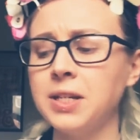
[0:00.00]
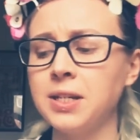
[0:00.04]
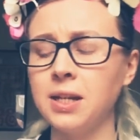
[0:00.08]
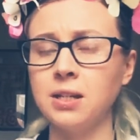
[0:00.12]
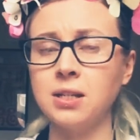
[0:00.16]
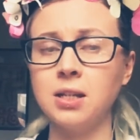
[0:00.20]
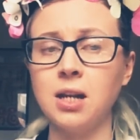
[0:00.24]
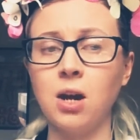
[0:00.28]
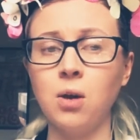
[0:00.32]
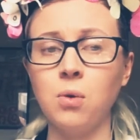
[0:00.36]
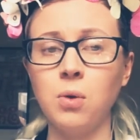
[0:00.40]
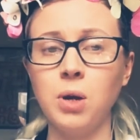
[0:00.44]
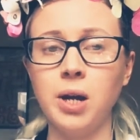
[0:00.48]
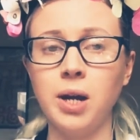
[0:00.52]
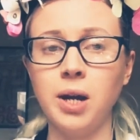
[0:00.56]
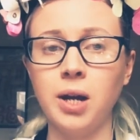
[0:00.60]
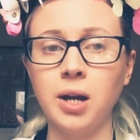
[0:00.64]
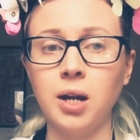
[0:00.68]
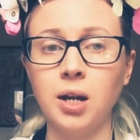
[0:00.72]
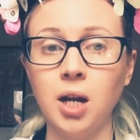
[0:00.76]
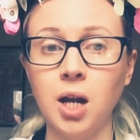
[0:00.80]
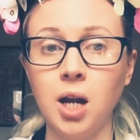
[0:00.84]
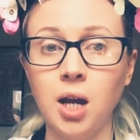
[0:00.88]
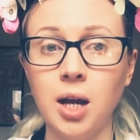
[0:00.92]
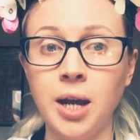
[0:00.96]
has our
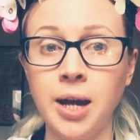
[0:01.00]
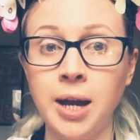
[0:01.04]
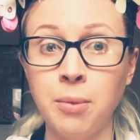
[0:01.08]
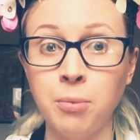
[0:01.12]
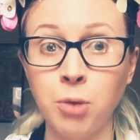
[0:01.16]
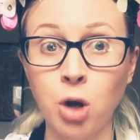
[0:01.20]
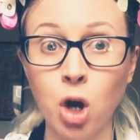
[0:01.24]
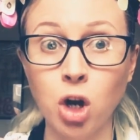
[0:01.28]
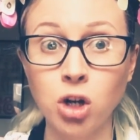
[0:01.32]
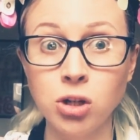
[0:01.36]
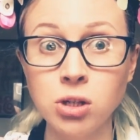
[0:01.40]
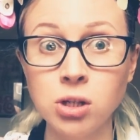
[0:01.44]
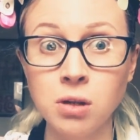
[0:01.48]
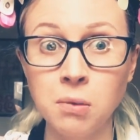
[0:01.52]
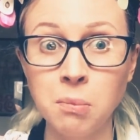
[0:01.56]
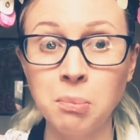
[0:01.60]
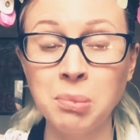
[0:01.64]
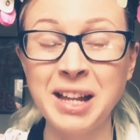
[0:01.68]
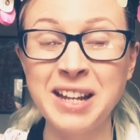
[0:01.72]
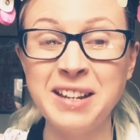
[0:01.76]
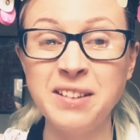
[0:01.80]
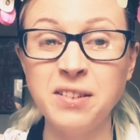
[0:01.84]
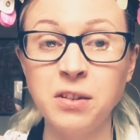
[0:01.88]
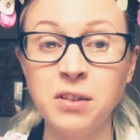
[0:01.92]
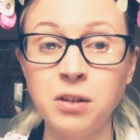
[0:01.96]
consonant
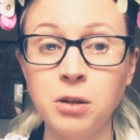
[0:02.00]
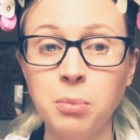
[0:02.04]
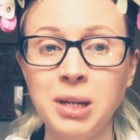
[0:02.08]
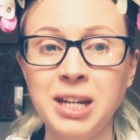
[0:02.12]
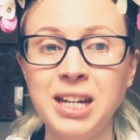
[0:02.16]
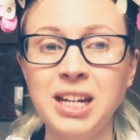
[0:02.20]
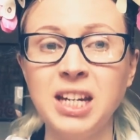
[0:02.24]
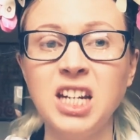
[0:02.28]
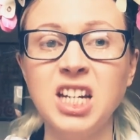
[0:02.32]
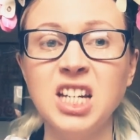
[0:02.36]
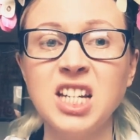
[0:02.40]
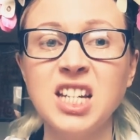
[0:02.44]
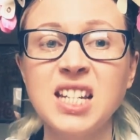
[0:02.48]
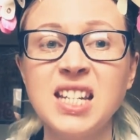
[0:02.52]
blender at the beginning.